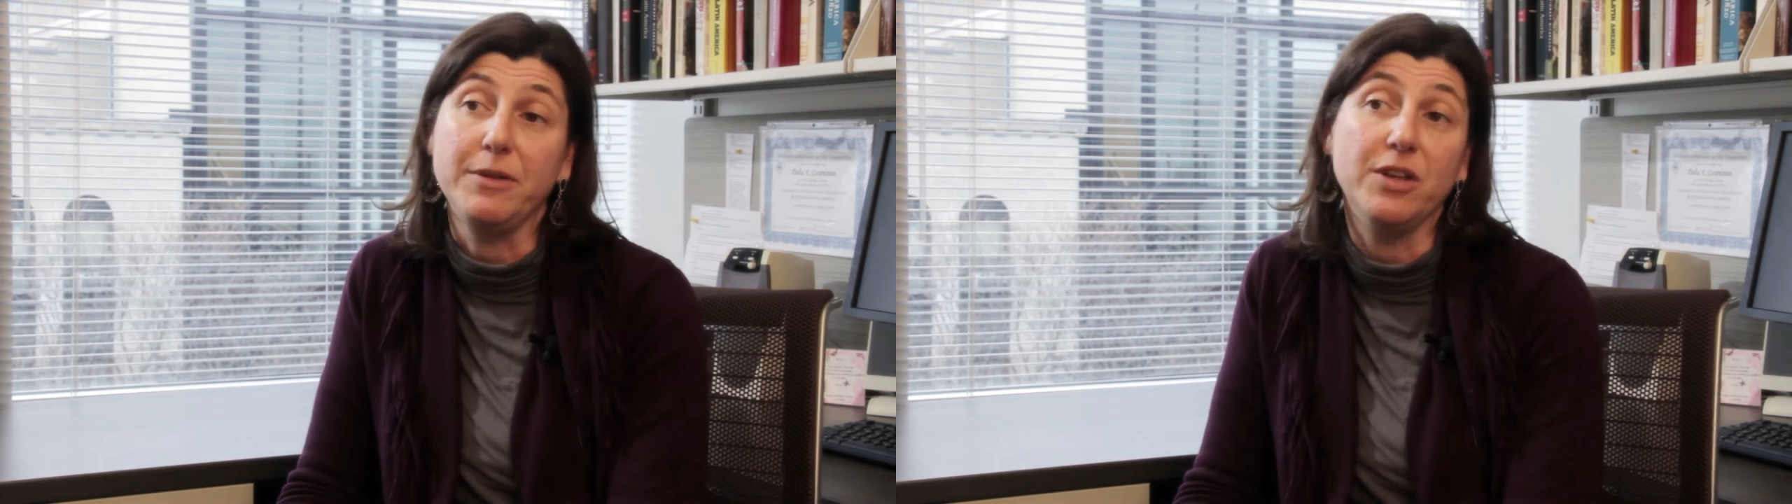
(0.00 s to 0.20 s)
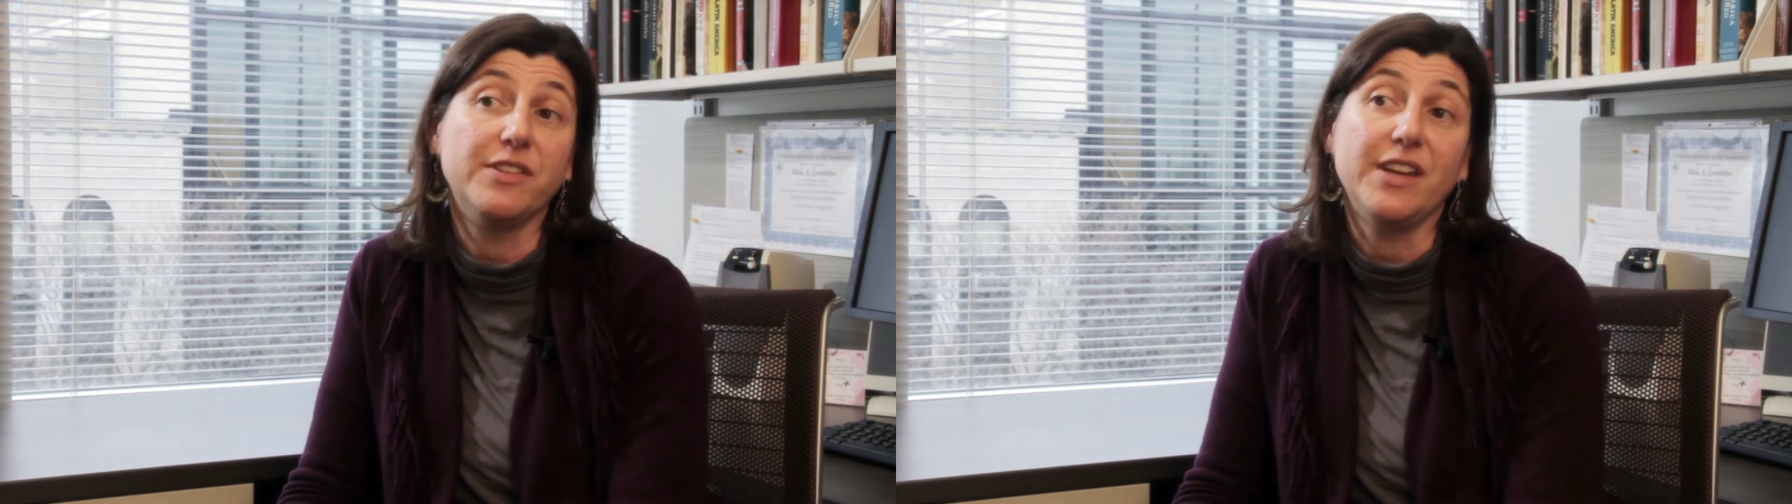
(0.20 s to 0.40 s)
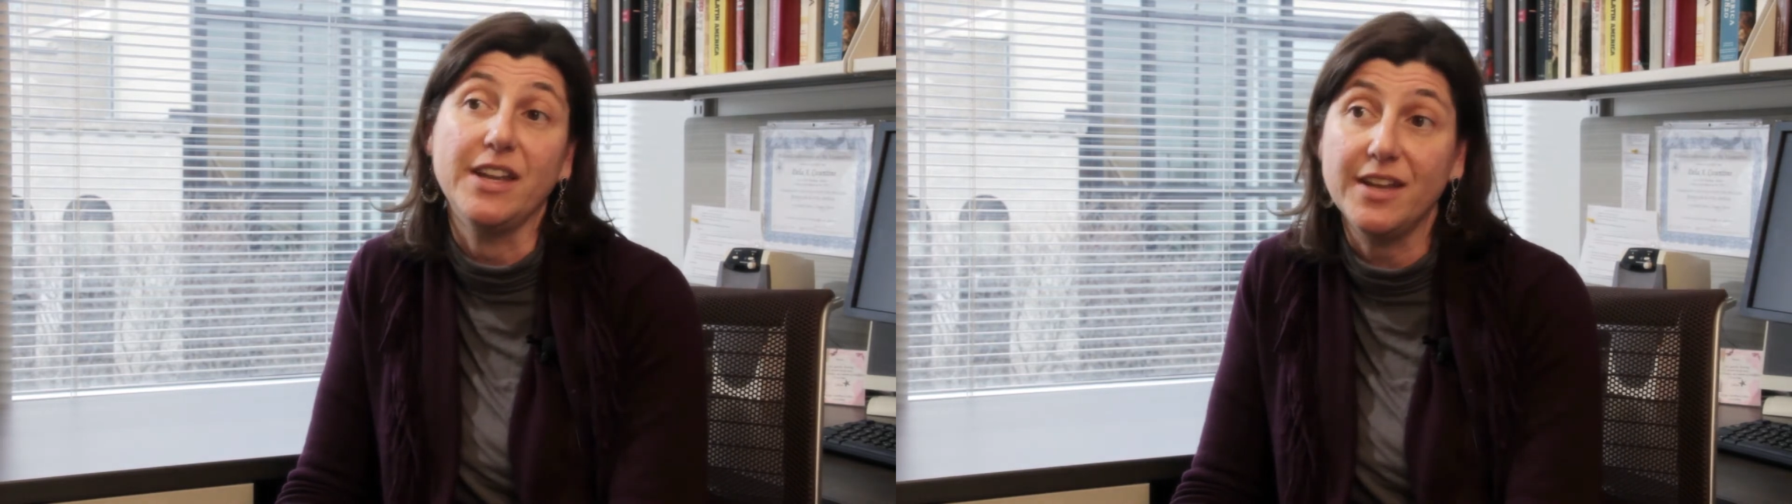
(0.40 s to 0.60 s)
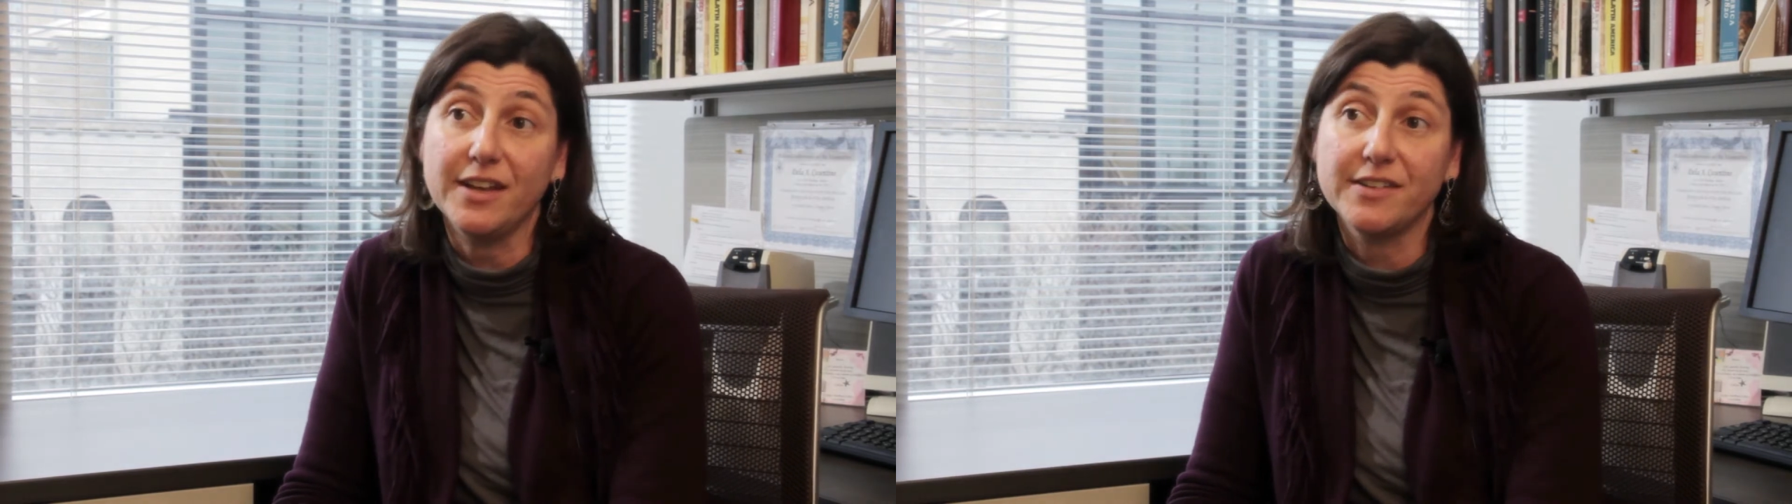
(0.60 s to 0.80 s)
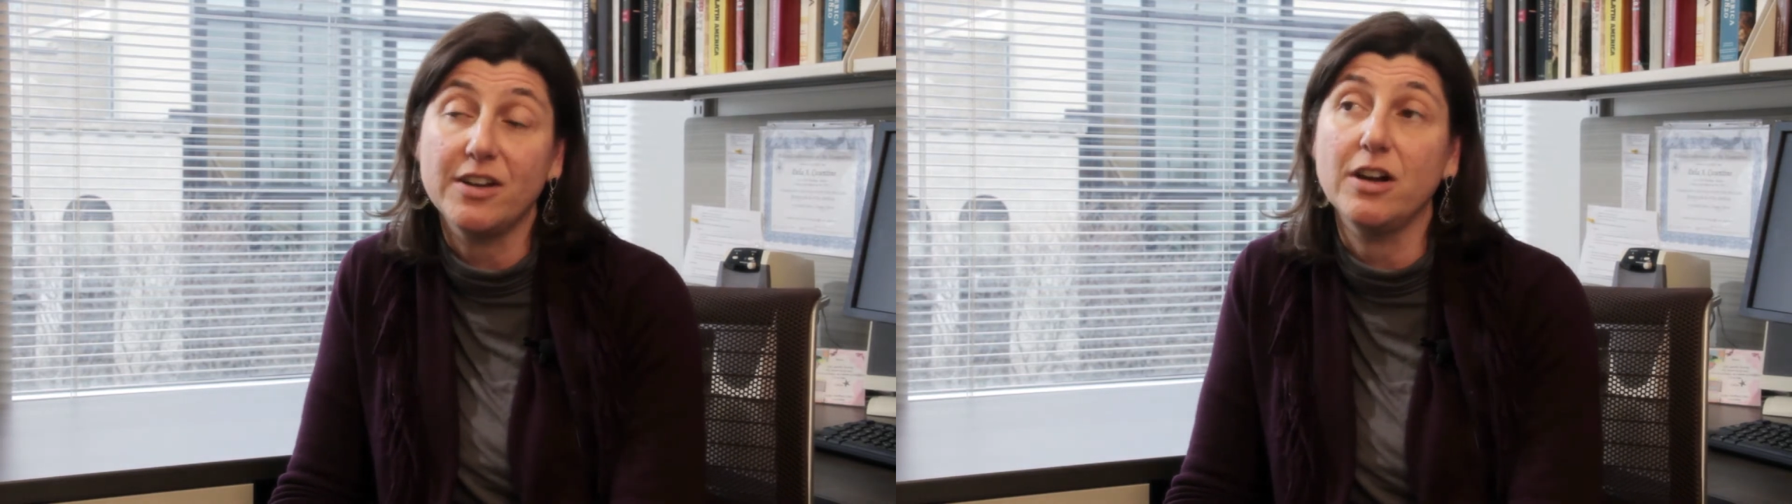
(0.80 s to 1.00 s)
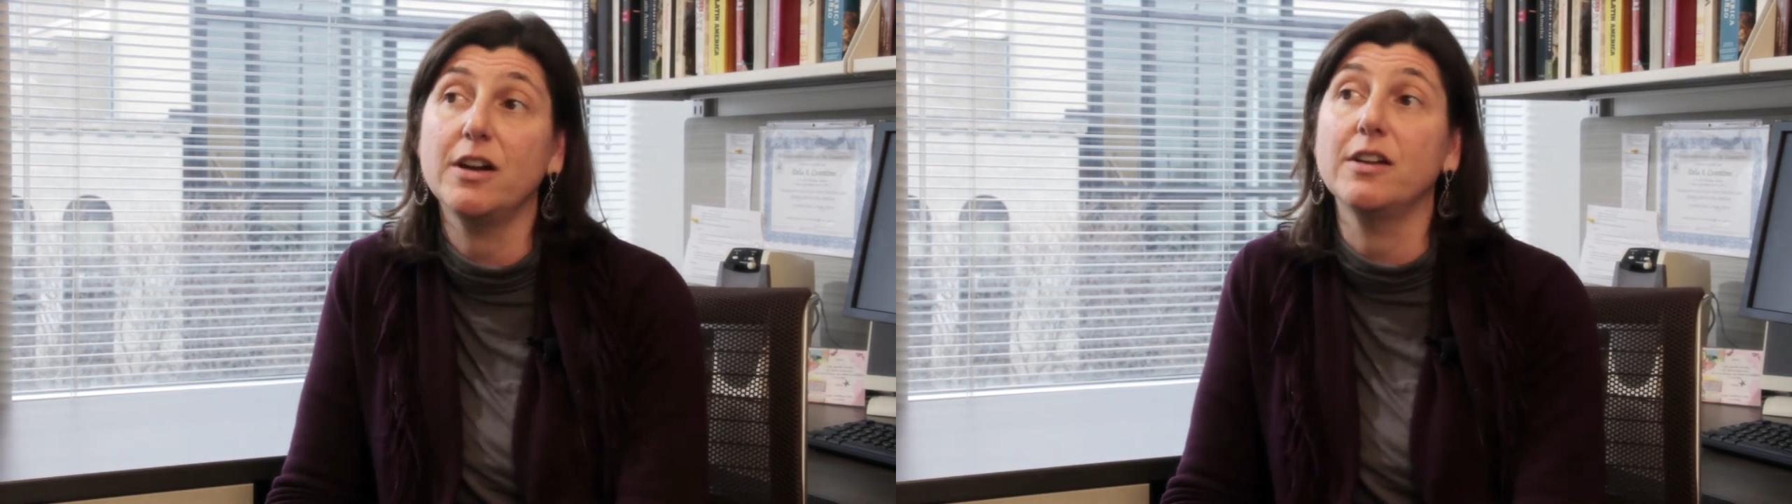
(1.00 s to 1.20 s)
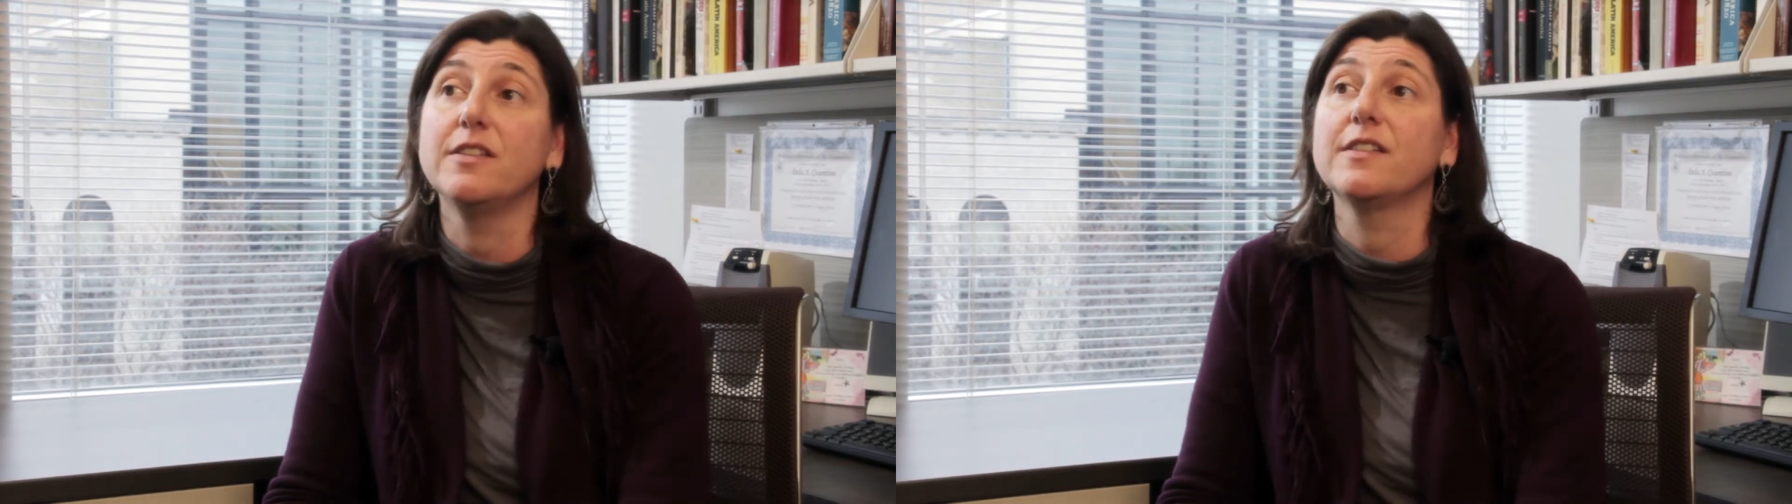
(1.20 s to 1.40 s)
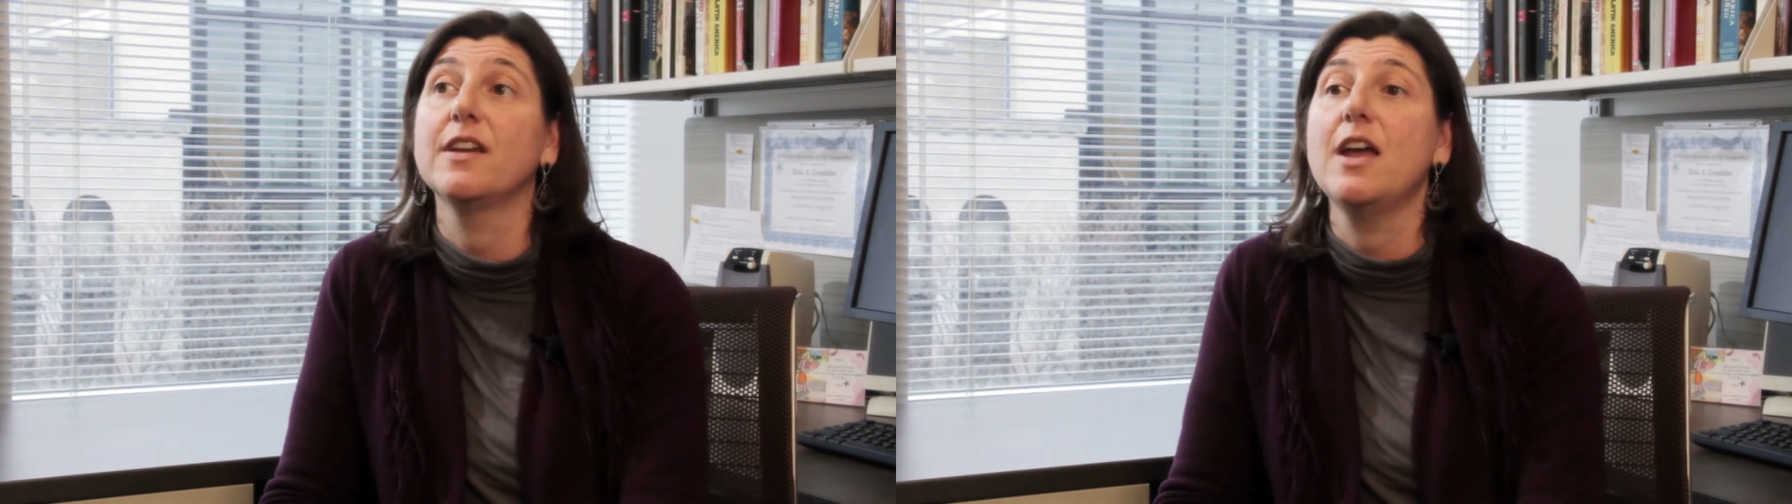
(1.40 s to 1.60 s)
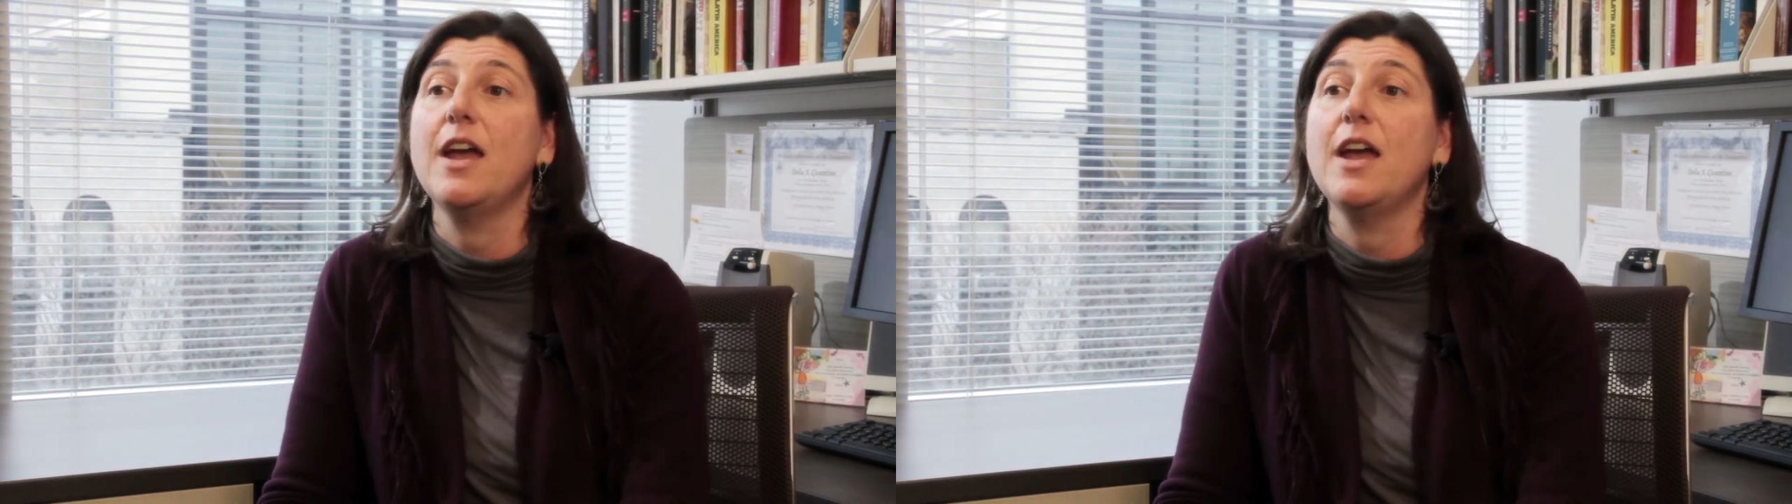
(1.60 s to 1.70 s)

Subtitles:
using index cards